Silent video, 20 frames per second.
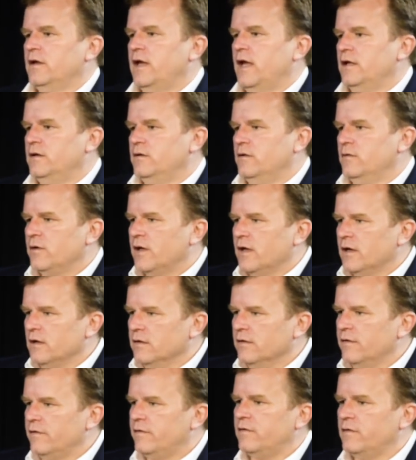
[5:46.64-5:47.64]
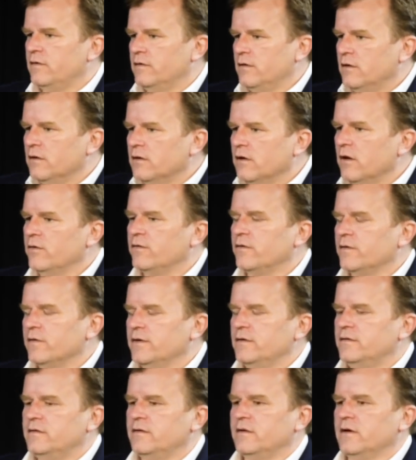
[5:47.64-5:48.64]
and you kind of listen
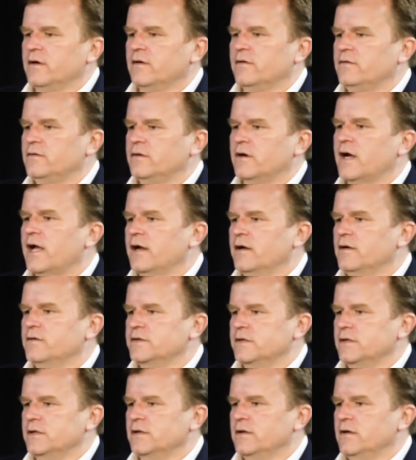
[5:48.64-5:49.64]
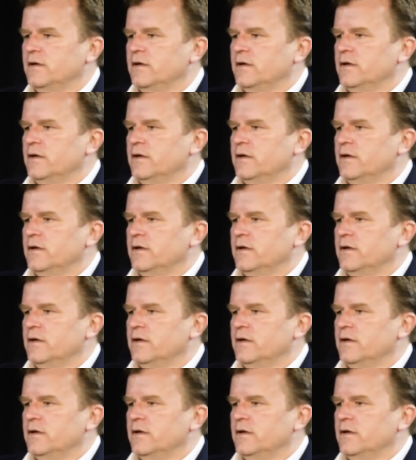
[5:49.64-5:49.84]
closely to their strategy,